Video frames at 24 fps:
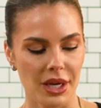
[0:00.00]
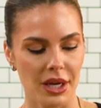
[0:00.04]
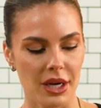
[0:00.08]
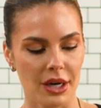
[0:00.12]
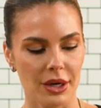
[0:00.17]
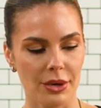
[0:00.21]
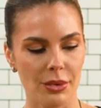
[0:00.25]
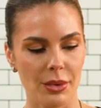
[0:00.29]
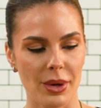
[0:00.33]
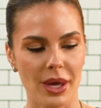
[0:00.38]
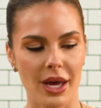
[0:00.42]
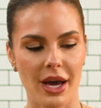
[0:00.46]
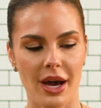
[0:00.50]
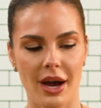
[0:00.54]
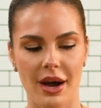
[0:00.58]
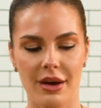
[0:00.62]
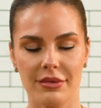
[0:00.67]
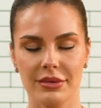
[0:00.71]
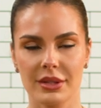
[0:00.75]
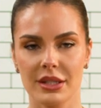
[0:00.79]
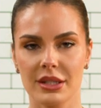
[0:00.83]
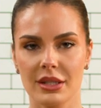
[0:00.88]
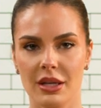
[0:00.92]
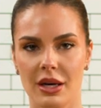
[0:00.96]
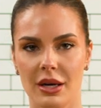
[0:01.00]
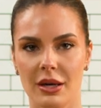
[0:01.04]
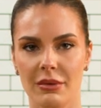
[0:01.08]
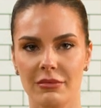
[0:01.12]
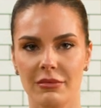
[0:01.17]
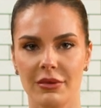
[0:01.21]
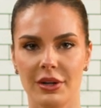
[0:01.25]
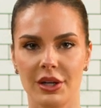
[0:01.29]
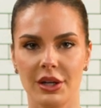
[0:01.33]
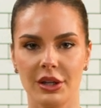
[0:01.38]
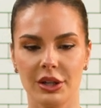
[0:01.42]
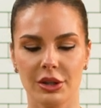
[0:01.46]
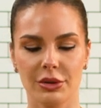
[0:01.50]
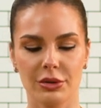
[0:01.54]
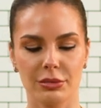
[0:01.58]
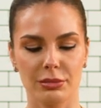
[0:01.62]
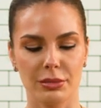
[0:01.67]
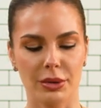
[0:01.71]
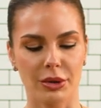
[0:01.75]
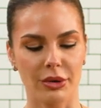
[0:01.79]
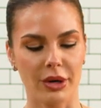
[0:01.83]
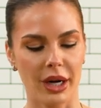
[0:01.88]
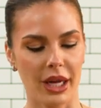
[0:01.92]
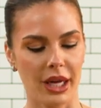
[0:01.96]
here we have some vanilla
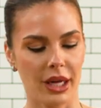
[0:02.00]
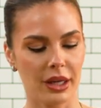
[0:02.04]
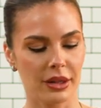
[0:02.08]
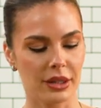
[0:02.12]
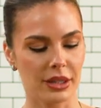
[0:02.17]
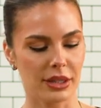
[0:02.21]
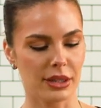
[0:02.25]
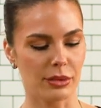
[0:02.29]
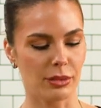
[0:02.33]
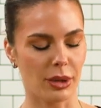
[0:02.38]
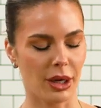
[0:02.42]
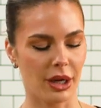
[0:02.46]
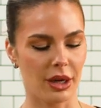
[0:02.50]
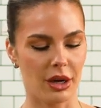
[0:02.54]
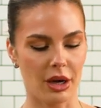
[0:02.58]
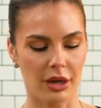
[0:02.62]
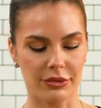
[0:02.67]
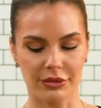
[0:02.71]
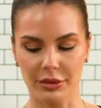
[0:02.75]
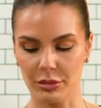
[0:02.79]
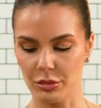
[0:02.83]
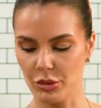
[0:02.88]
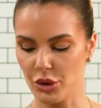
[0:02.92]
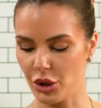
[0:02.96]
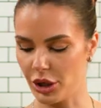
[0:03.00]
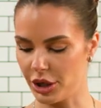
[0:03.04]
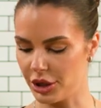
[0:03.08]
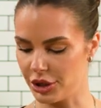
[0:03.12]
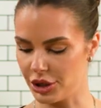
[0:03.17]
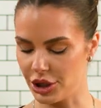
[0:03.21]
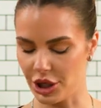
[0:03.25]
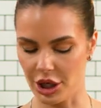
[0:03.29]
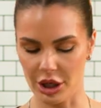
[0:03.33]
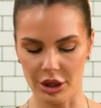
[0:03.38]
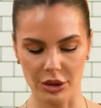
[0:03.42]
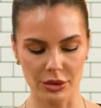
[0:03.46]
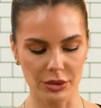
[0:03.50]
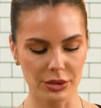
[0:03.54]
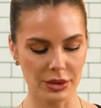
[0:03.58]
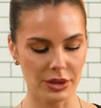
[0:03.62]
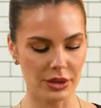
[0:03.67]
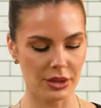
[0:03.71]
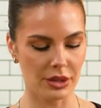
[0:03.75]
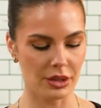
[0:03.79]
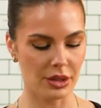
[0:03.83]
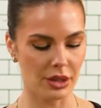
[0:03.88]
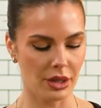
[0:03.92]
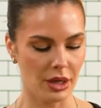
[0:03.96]
meringue. This one I got from Trader
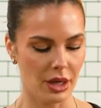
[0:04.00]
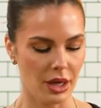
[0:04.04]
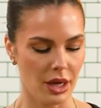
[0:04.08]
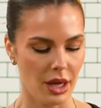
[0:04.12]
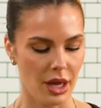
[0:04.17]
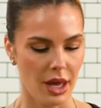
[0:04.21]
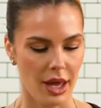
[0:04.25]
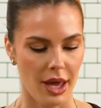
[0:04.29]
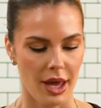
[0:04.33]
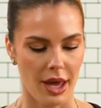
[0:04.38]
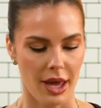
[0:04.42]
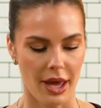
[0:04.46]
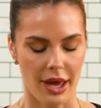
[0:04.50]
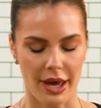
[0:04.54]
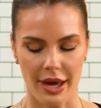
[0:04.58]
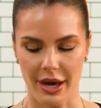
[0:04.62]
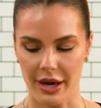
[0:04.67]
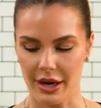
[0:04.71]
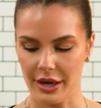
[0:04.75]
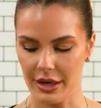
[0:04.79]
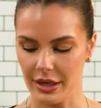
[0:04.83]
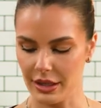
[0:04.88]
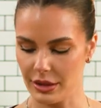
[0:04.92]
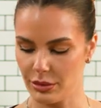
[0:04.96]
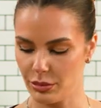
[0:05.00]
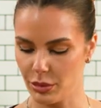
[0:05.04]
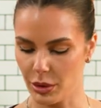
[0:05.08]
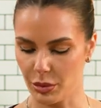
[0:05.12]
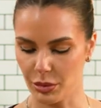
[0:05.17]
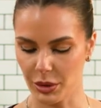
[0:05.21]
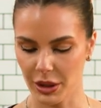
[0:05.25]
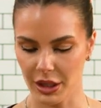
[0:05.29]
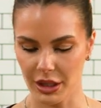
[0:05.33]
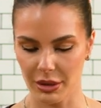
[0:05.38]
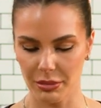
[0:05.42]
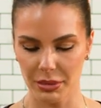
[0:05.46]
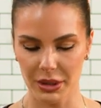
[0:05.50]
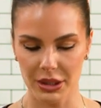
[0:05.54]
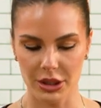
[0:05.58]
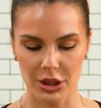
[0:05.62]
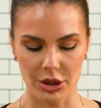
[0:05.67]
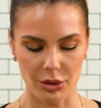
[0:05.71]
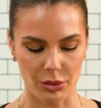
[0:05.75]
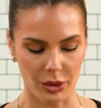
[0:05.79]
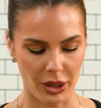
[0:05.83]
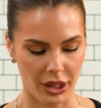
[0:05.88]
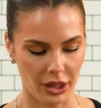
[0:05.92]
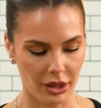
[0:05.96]
Joe's. And what we're gonna be
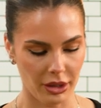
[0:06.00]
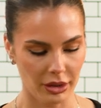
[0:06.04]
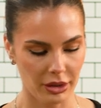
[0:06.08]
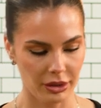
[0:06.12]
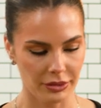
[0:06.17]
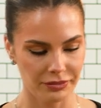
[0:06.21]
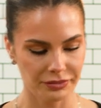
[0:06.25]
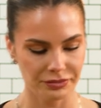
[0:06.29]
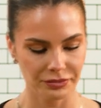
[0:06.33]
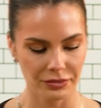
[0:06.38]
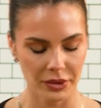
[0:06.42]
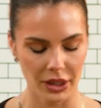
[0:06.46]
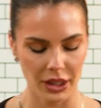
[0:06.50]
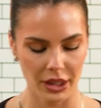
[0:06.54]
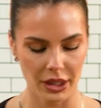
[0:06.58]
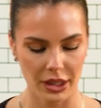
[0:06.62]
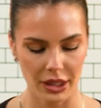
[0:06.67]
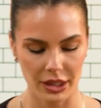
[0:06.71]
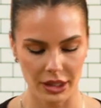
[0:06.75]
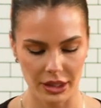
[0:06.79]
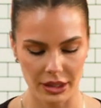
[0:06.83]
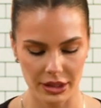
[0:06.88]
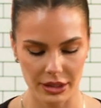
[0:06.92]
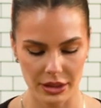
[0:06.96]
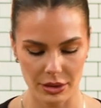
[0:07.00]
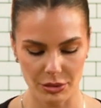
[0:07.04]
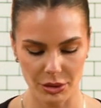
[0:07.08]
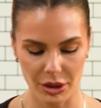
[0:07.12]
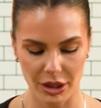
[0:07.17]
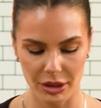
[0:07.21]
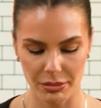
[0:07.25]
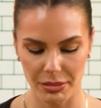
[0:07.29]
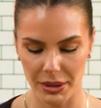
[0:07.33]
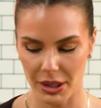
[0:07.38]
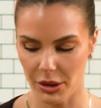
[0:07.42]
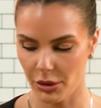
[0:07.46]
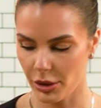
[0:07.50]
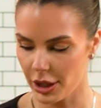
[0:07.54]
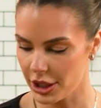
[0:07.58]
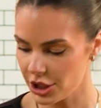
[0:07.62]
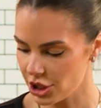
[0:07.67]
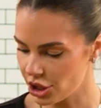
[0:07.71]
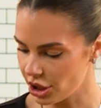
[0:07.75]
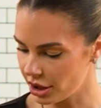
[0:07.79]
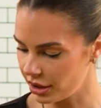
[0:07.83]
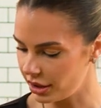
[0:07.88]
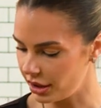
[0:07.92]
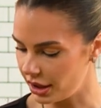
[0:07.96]
doing is we're gonna be
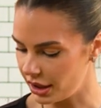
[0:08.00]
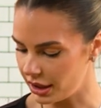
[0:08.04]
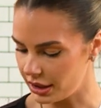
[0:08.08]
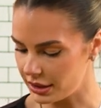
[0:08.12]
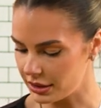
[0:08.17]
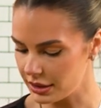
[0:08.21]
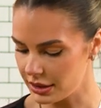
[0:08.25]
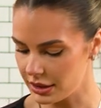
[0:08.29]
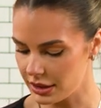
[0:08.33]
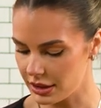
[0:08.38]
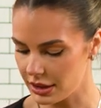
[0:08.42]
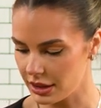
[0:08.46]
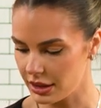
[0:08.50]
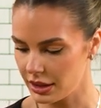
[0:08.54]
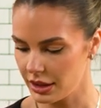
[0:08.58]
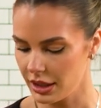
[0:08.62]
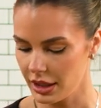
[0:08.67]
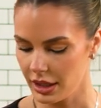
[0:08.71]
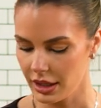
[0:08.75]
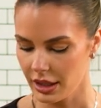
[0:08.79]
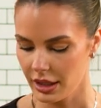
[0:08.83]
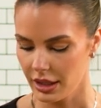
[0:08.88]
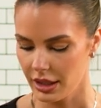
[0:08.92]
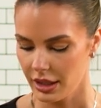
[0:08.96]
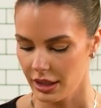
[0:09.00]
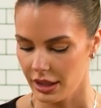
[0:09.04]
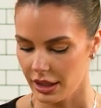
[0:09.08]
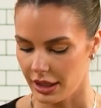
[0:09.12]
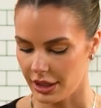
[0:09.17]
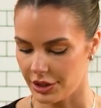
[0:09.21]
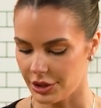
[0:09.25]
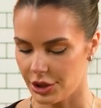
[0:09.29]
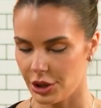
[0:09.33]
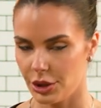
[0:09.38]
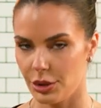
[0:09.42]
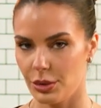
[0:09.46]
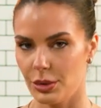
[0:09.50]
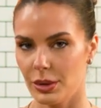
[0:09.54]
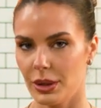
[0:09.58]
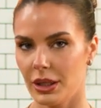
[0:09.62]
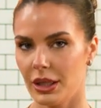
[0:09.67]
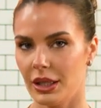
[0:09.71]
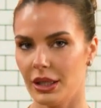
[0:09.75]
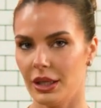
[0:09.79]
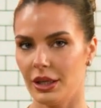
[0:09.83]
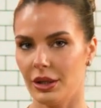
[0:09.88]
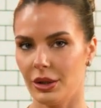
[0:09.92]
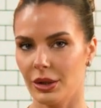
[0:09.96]
crushing these into
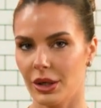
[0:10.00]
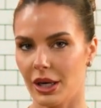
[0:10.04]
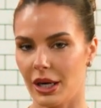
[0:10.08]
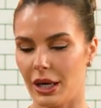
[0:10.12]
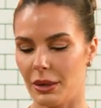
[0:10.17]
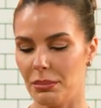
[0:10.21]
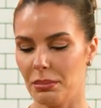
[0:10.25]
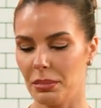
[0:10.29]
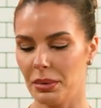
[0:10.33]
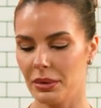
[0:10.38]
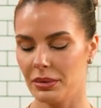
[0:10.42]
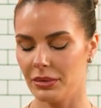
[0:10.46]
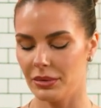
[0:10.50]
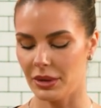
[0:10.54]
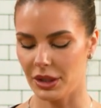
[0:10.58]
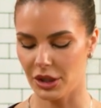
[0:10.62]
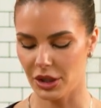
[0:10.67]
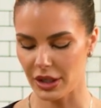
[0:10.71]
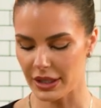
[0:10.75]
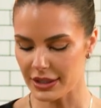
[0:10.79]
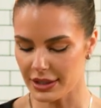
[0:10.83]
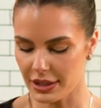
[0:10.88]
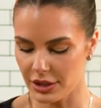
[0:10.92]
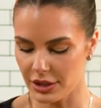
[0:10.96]
a little cup, and you guys